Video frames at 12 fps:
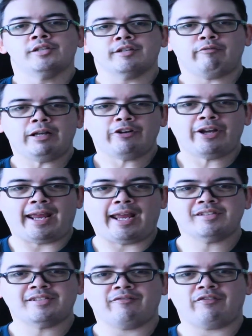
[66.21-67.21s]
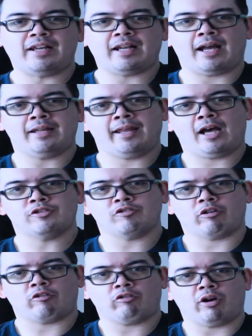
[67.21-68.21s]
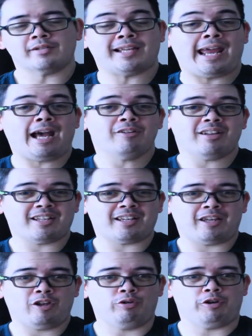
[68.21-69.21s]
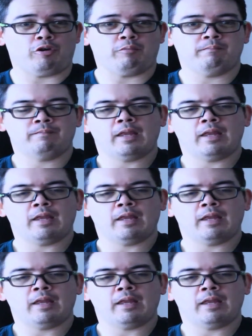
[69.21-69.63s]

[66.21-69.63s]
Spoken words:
So when your hands and feet are nailed to a cross, how does it kill you?